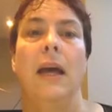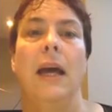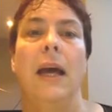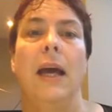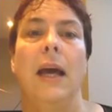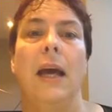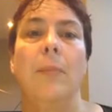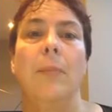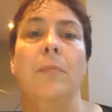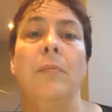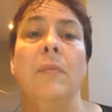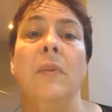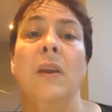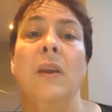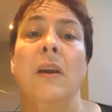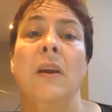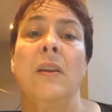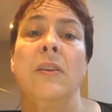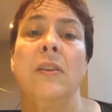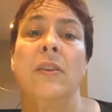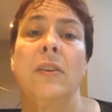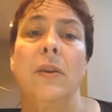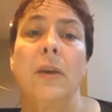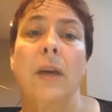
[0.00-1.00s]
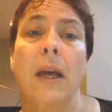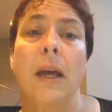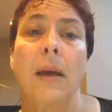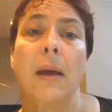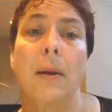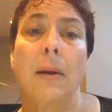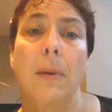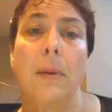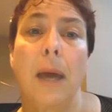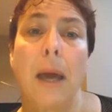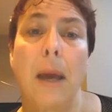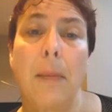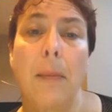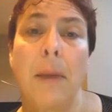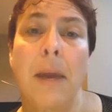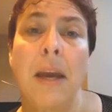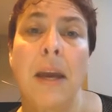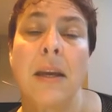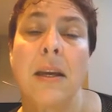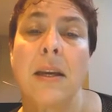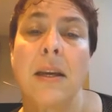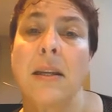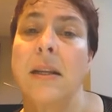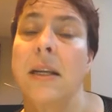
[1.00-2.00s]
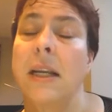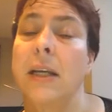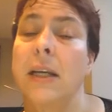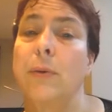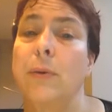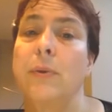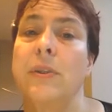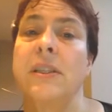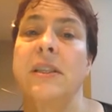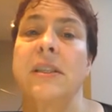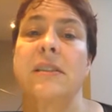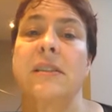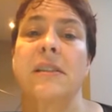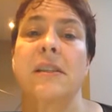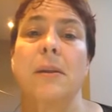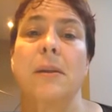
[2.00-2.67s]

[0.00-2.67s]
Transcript: The MA in Linguistics